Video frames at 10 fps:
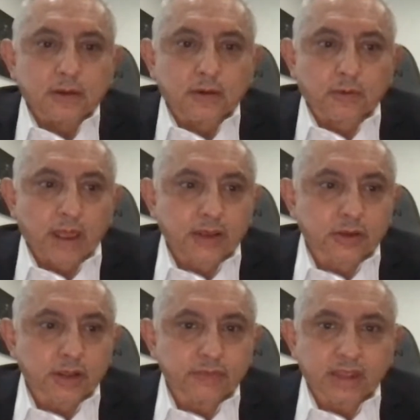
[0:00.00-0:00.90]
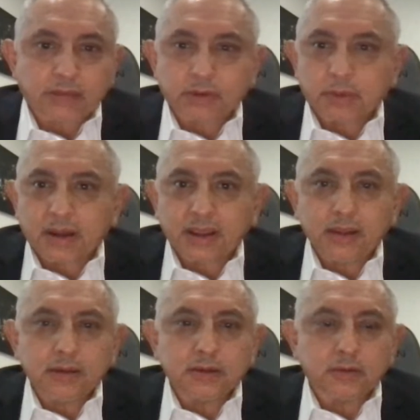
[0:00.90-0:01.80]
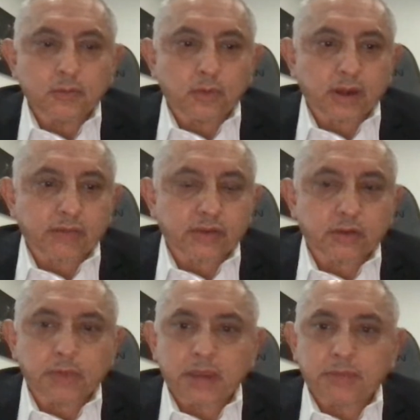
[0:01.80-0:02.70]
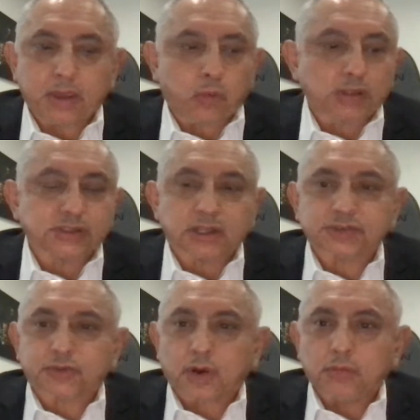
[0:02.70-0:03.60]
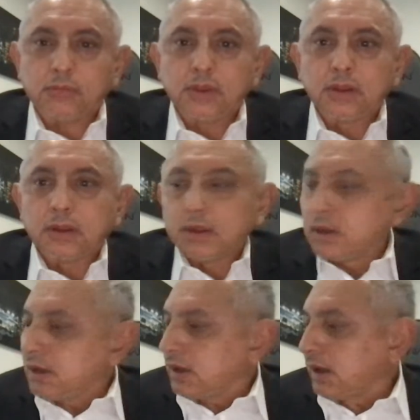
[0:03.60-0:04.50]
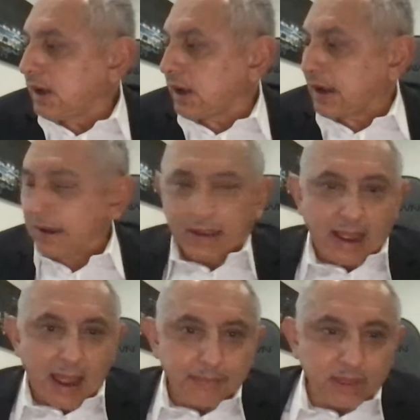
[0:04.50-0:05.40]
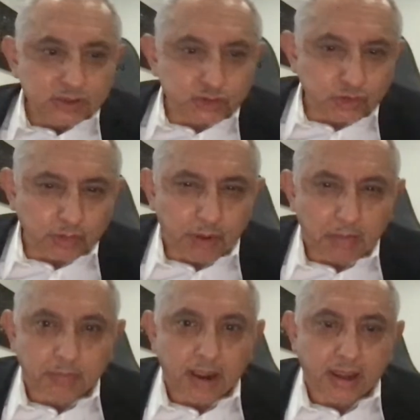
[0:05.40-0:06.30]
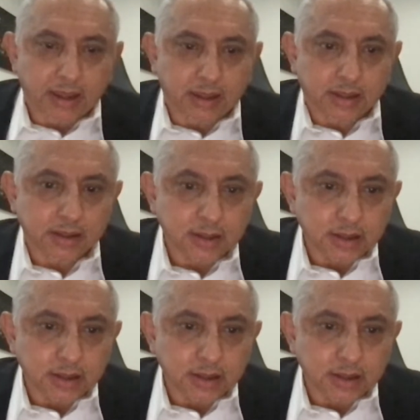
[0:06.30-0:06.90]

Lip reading: All right, good evening, everybody, wherever you may be watching us from. I'm not sure about my